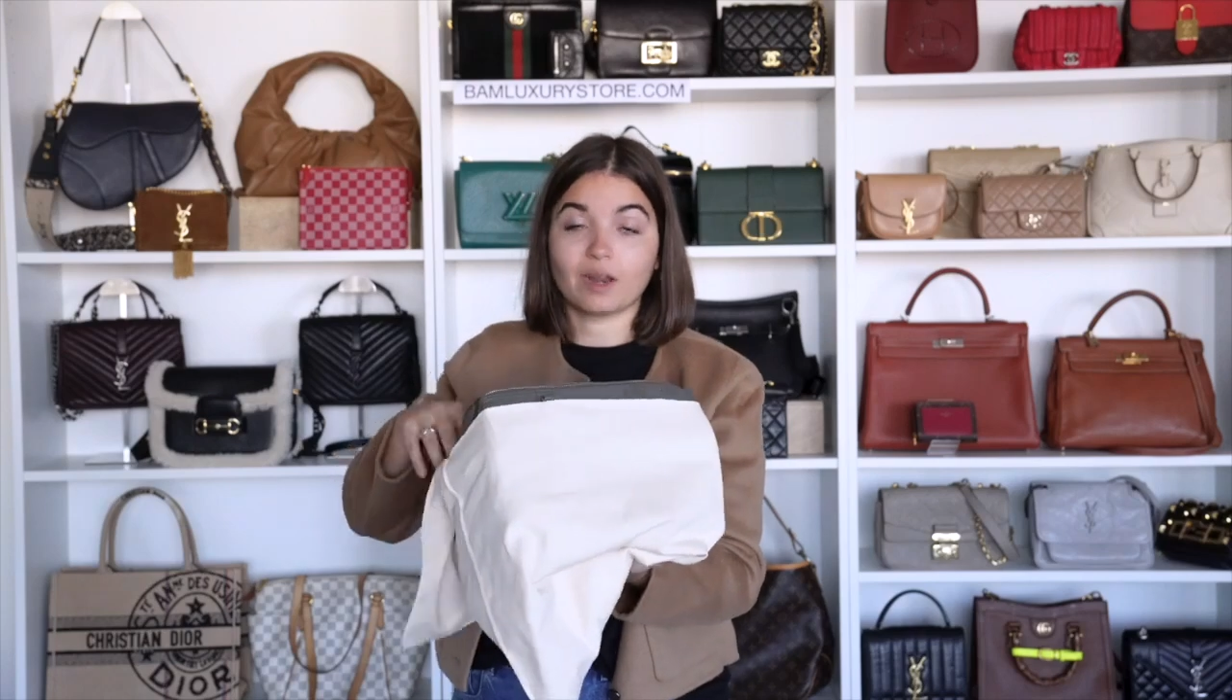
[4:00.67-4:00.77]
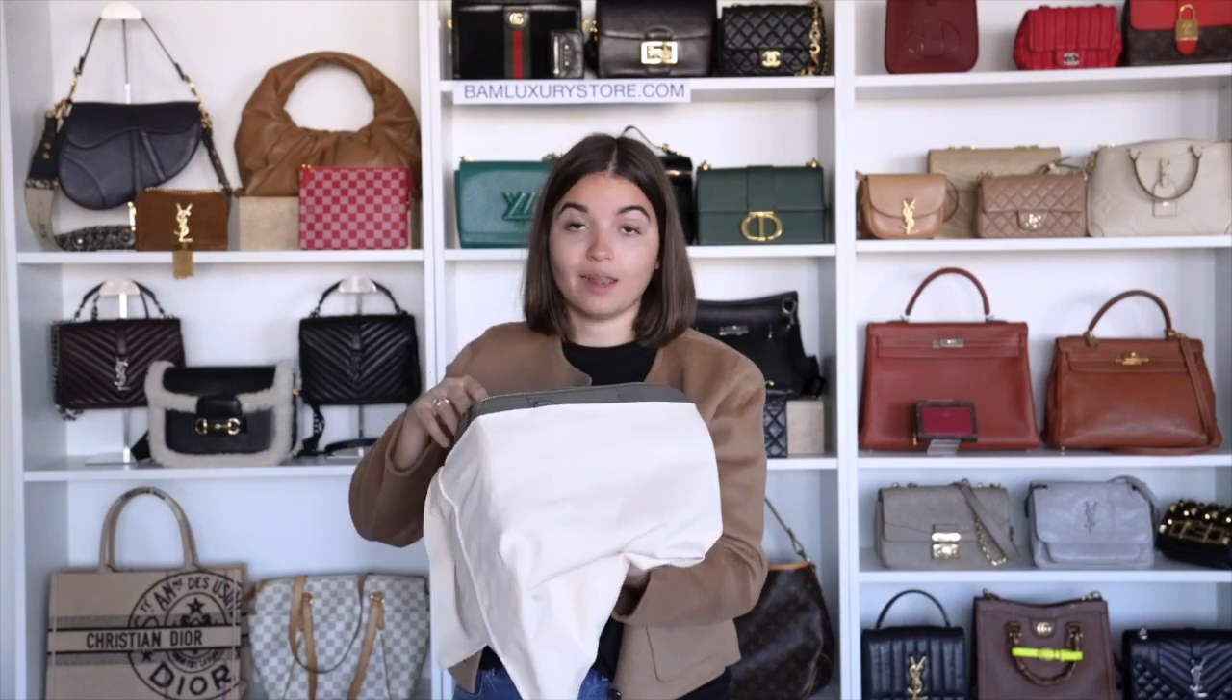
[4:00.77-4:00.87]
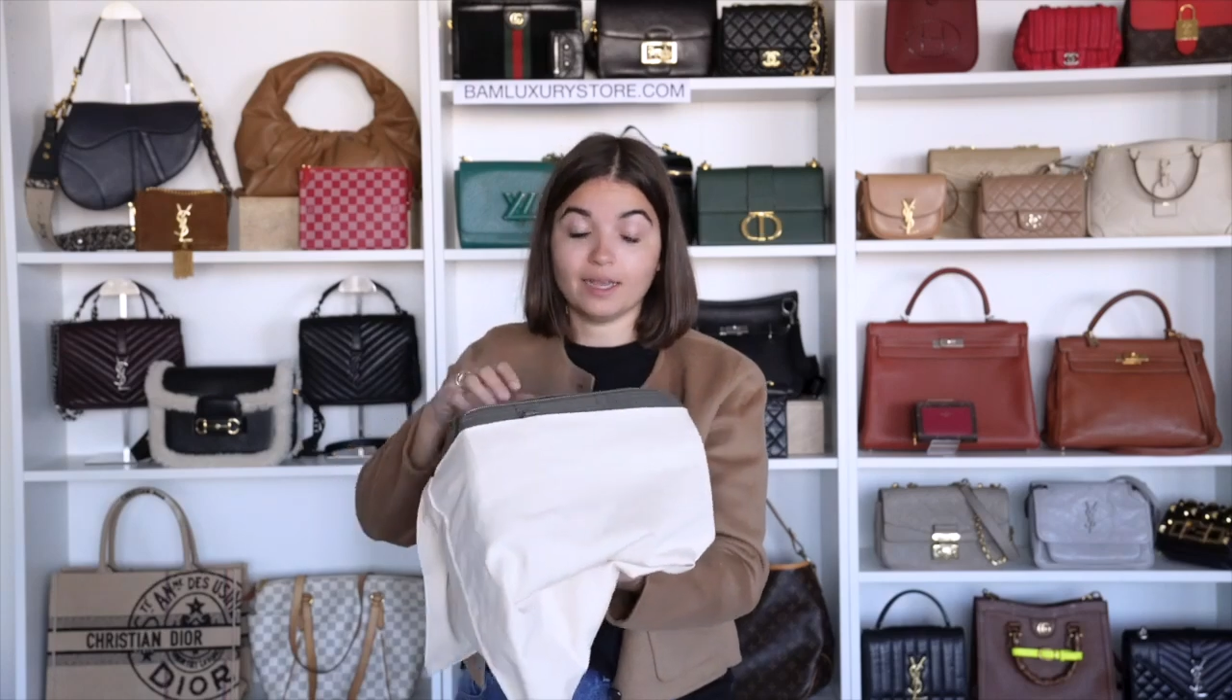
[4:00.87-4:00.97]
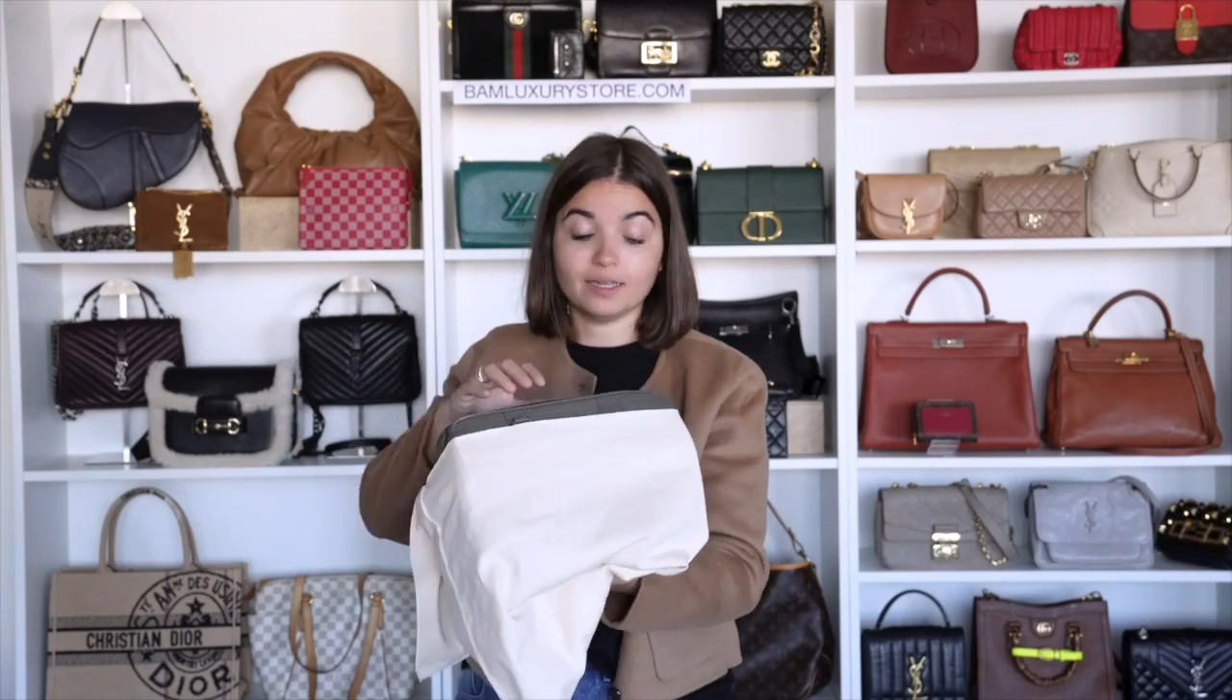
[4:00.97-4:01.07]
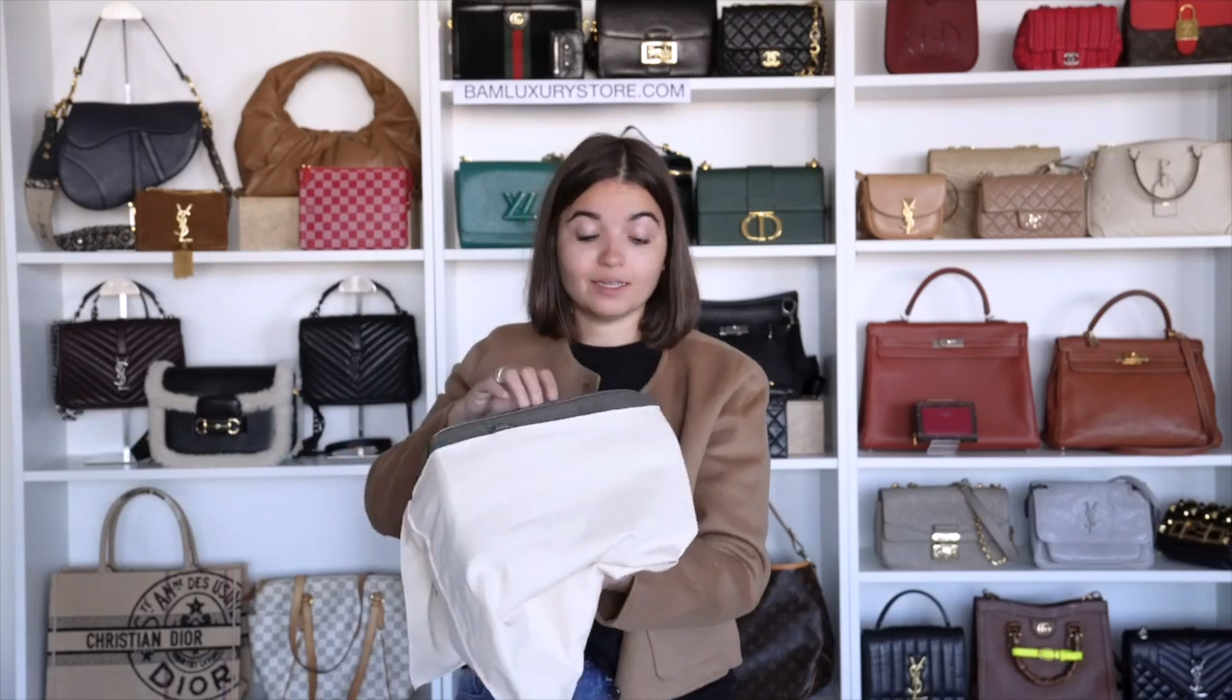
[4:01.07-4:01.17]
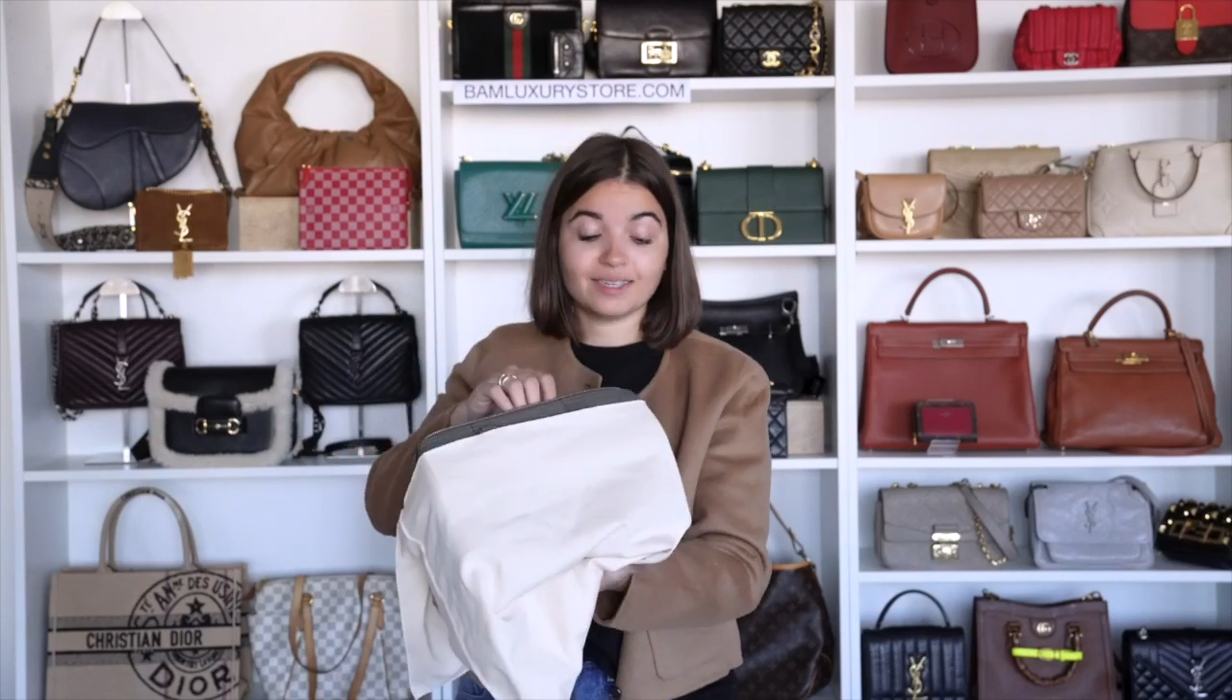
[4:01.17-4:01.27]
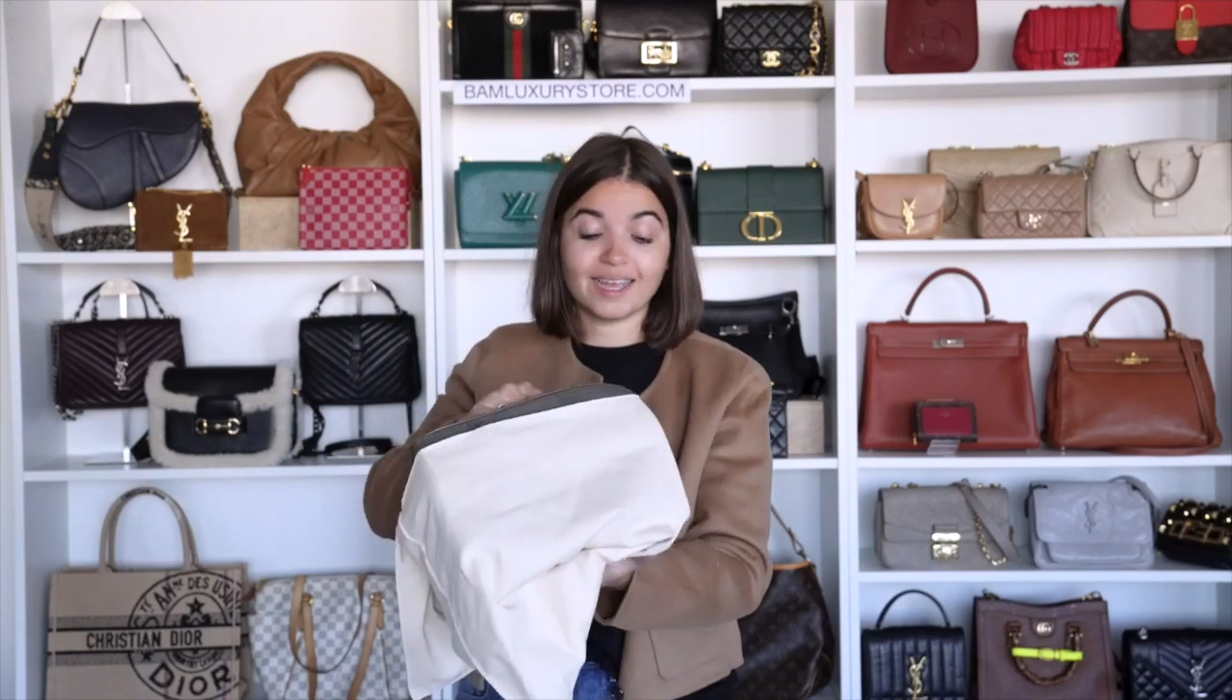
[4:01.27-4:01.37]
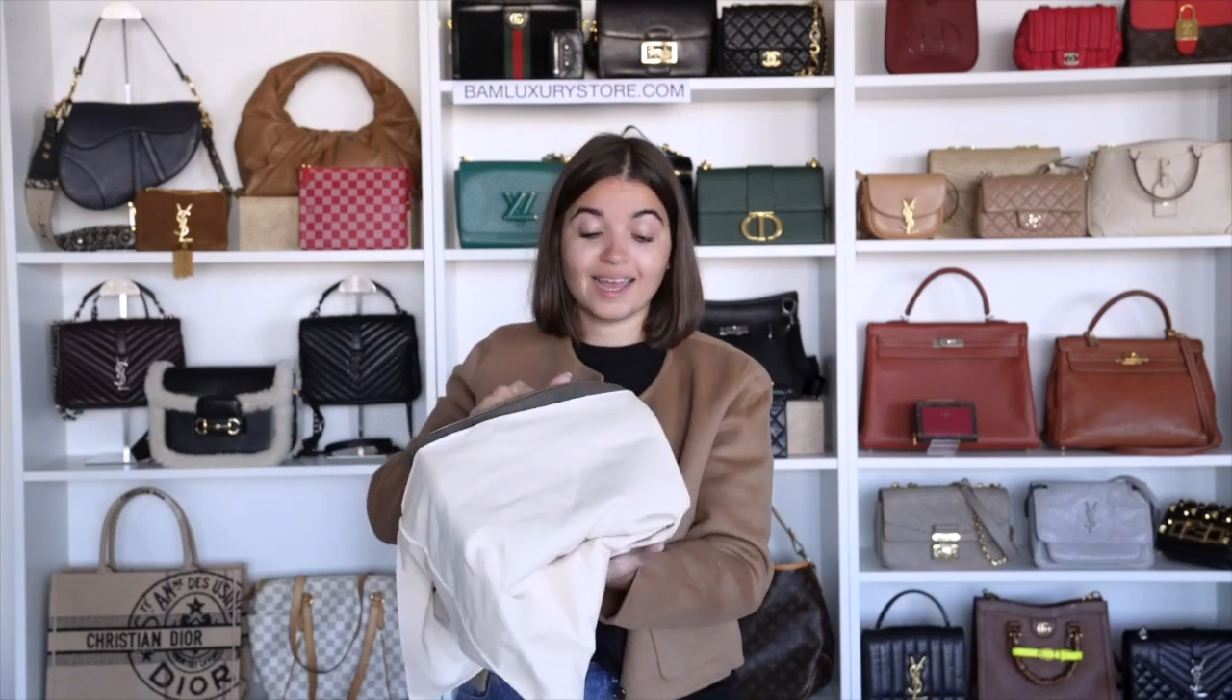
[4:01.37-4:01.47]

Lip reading: client